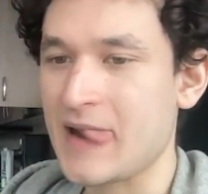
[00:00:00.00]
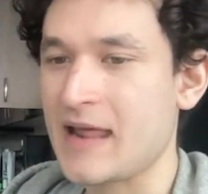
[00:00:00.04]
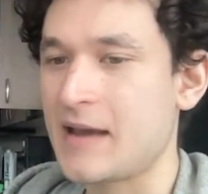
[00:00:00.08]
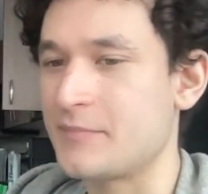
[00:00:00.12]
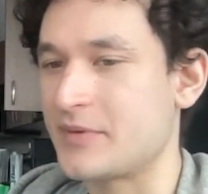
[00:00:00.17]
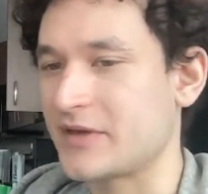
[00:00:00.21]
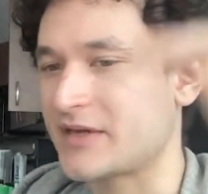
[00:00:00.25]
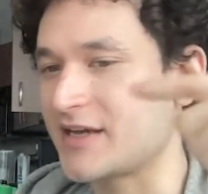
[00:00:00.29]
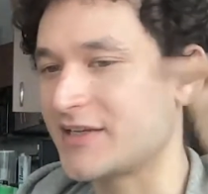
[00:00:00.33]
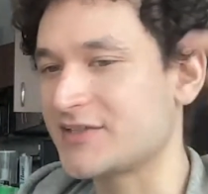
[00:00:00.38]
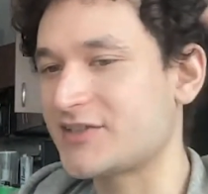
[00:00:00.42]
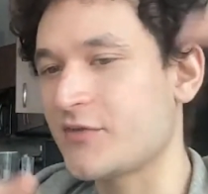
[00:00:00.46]

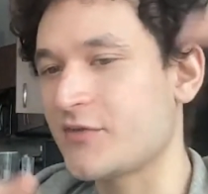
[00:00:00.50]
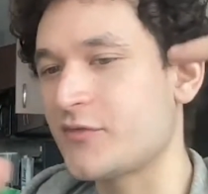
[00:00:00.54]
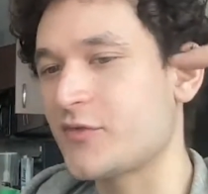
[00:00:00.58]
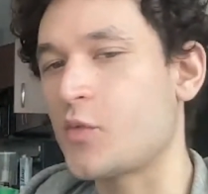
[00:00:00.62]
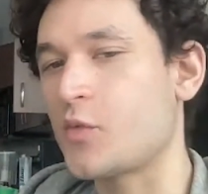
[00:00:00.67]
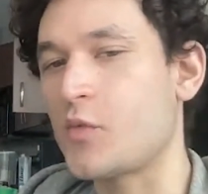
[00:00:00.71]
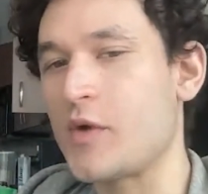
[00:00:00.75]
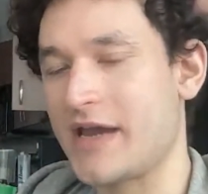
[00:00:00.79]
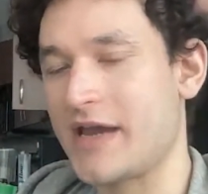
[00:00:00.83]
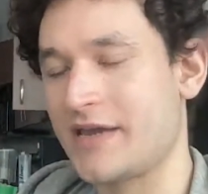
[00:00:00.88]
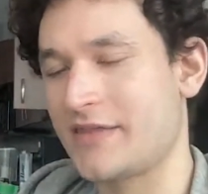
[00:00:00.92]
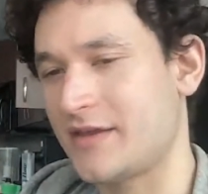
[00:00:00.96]
because of the
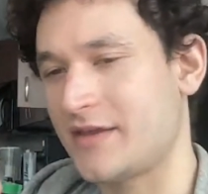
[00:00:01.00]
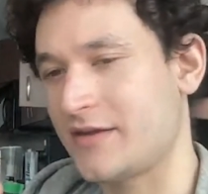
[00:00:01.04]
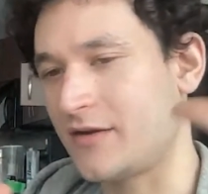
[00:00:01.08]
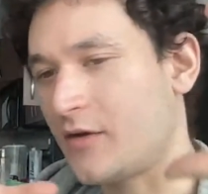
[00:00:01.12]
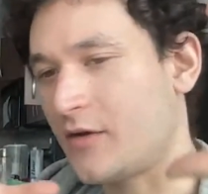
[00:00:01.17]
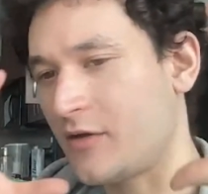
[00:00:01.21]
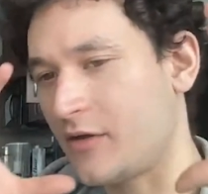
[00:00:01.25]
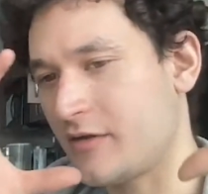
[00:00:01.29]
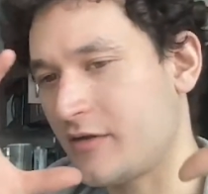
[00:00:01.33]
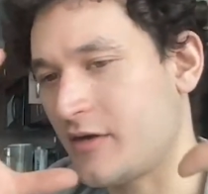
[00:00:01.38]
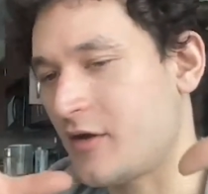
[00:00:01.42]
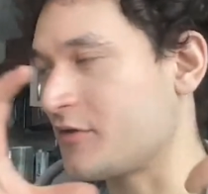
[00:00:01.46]
way that
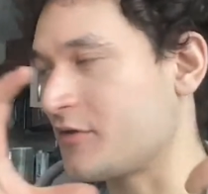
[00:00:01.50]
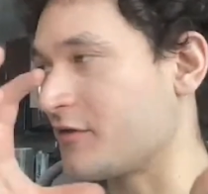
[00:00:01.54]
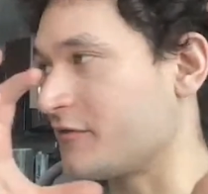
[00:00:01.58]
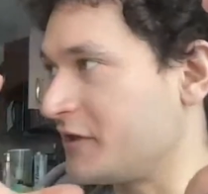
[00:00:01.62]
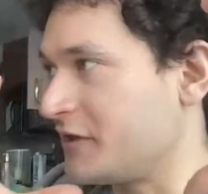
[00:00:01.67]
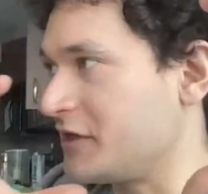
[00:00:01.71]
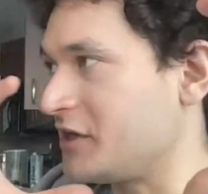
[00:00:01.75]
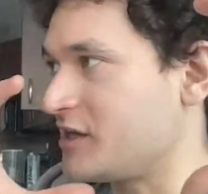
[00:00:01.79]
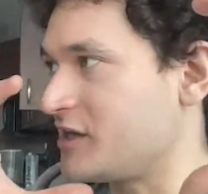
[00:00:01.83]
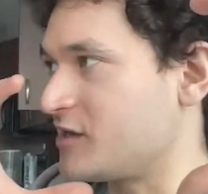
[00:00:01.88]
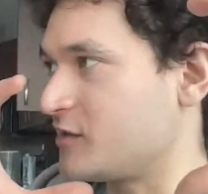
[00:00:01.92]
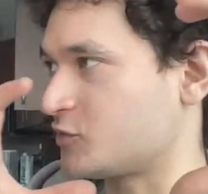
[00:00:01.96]
all the
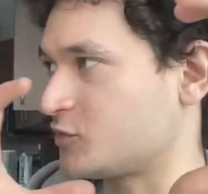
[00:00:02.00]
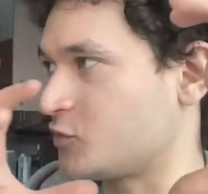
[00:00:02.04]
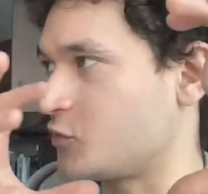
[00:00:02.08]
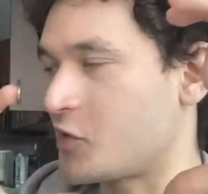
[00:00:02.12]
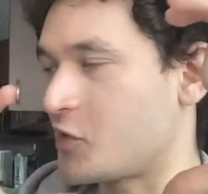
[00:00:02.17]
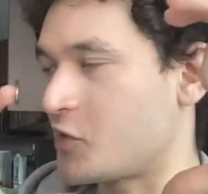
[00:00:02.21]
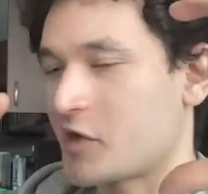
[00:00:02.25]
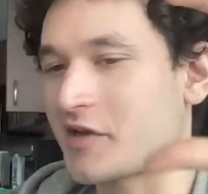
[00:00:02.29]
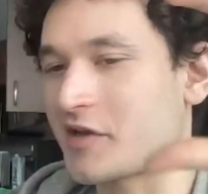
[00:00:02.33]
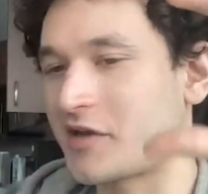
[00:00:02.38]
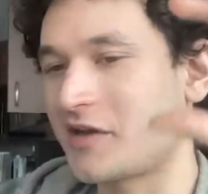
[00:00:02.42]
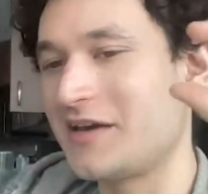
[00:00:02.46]
videos
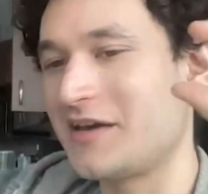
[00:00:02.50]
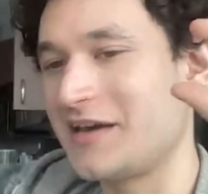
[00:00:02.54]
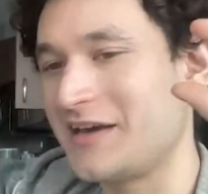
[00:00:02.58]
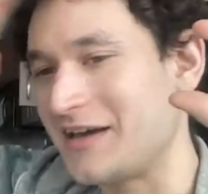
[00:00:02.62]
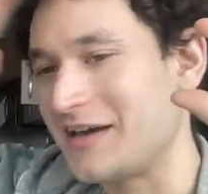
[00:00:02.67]
work,